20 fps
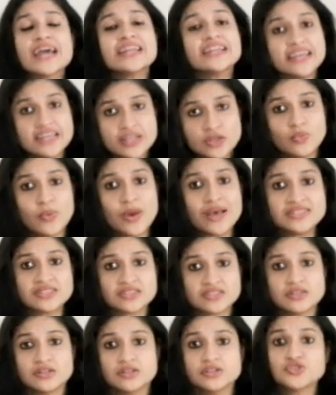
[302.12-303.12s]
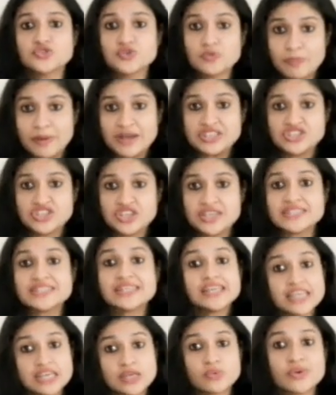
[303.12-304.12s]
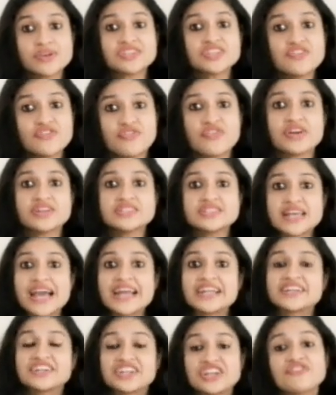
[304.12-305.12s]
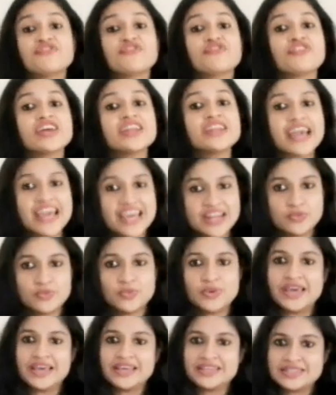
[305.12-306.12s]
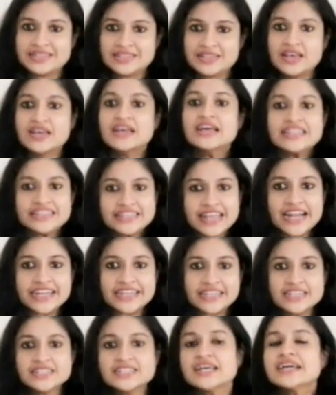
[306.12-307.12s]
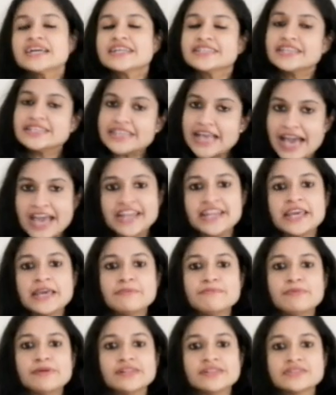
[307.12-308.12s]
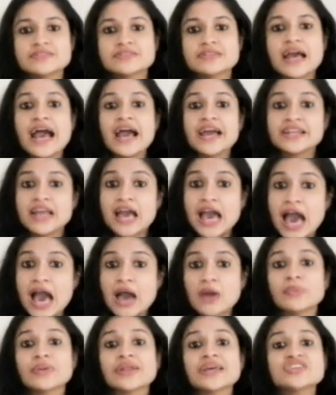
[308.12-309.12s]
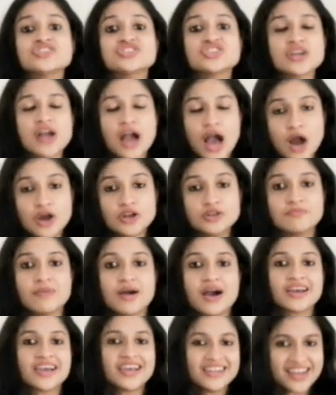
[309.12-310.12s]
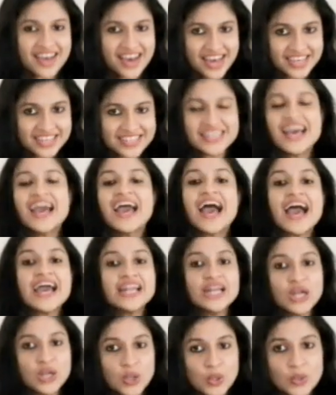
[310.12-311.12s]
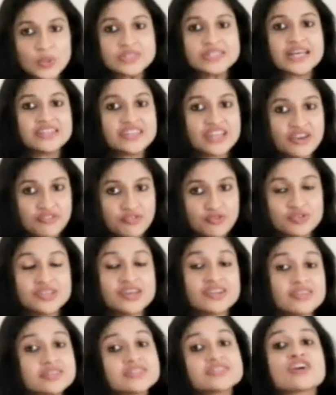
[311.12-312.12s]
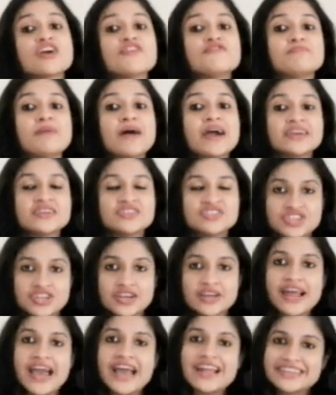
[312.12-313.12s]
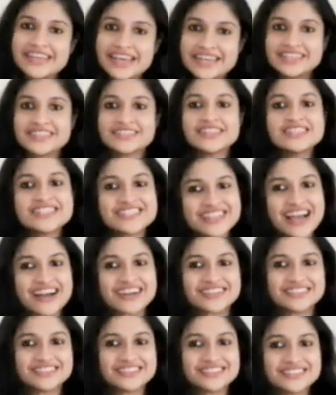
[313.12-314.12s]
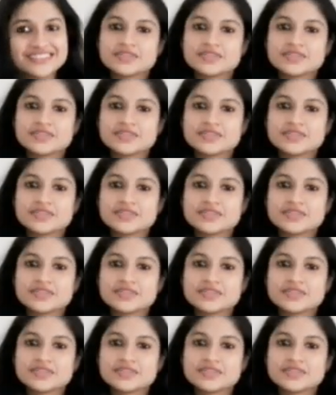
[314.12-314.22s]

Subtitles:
an investor to purchase equity funds at different ways. That is, this enables an averaging out market highs and lows and therefore the risk of buying dear and getting the stuck.